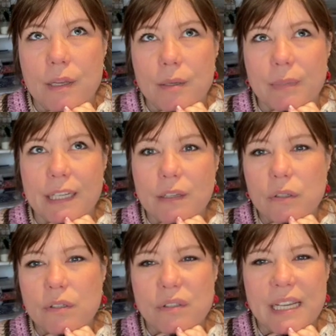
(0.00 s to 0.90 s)
But I
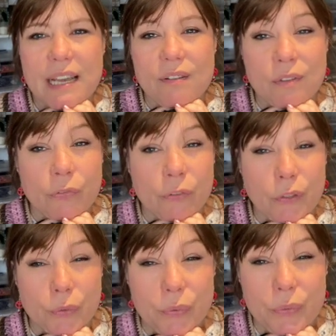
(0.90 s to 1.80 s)
also have a
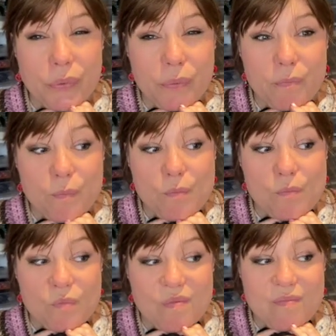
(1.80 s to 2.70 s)
few
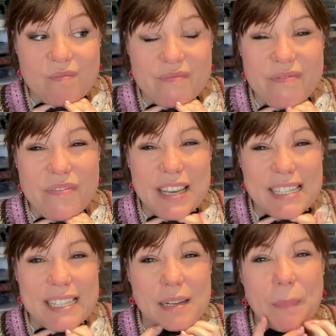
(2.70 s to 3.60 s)

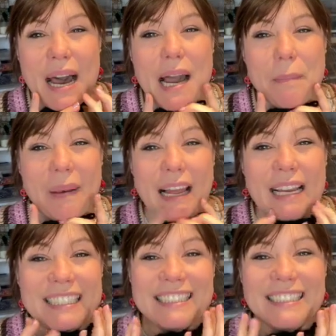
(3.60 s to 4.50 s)
things in the
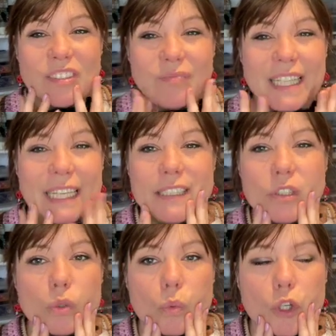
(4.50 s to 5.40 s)
pipeline that I need
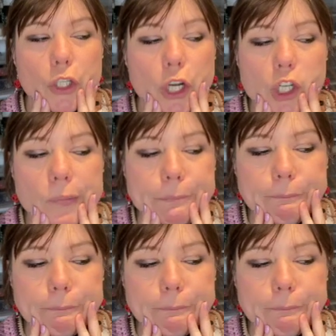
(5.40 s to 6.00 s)
to work on.